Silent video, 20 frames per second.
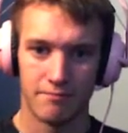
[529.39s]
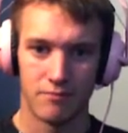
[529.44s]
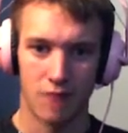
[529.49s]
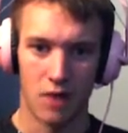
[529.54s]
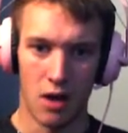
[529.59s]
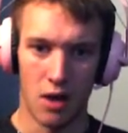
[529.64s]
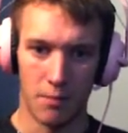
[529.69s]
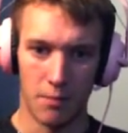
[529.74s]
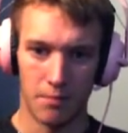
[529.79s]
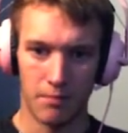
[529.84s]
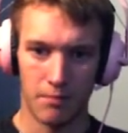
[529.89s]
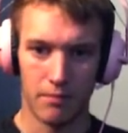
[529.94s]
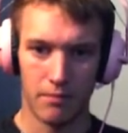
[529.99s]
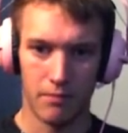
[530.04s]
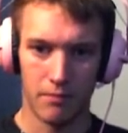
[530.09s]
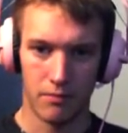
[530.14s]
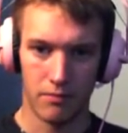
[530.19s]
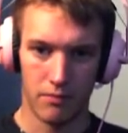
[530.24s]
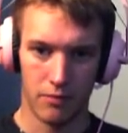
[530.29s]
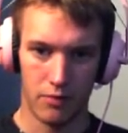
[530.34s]
Up
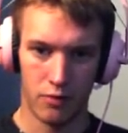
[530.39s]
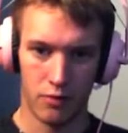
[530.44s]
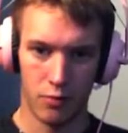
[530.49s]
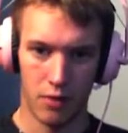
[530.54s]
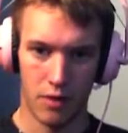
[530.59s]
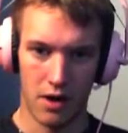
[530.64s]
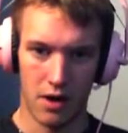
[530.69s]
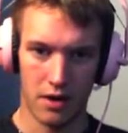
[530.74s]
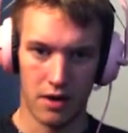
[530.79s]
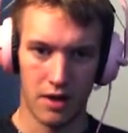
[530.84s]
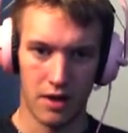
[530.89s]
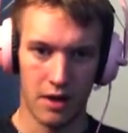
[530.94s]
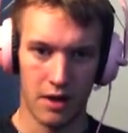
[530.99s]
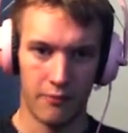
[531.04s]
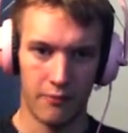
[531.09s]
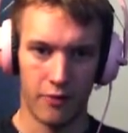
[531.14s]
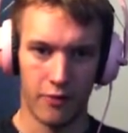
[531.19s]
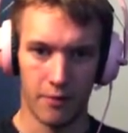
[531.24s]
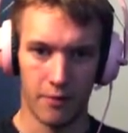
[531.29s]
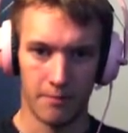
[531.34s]
to where I came
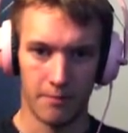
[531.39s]
from.